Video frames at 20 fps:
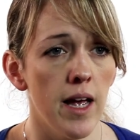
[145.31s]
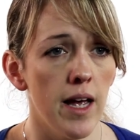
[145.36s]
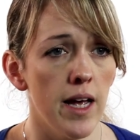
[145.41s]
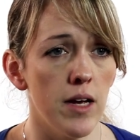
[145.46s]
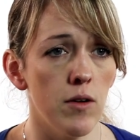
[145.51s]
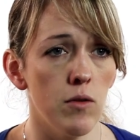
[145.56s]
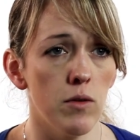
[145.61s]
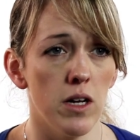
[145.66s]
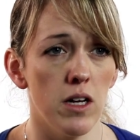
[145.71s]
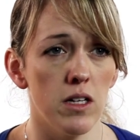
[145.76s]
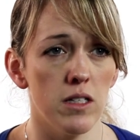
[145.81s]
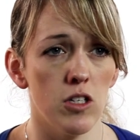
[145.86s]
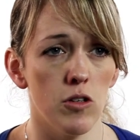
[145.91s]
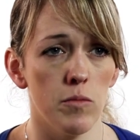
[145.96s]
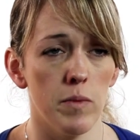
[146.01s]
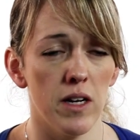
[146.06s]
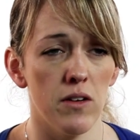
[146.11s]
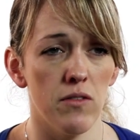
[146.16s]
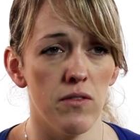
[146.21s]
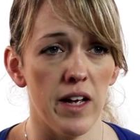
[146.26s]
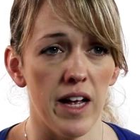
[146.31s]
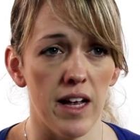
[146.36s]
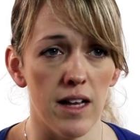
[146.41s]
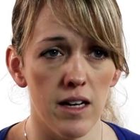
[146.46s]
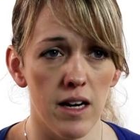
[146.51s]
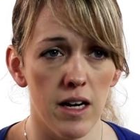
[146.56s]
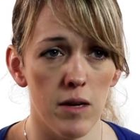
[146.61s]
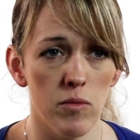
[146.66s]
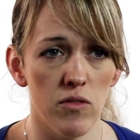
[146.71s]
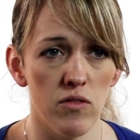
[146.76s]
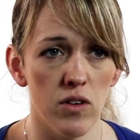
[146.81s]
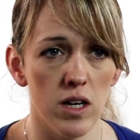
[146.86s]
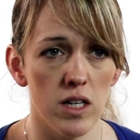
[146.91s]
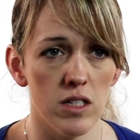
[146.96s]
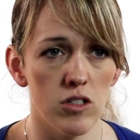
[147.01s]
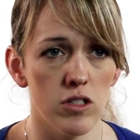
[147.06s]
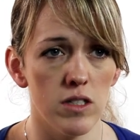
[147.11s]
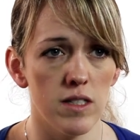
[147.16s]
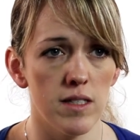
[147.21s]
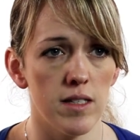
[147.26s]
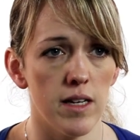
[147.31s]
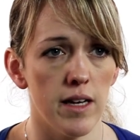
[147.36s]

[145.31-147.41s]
It would also benefit healthcare providers.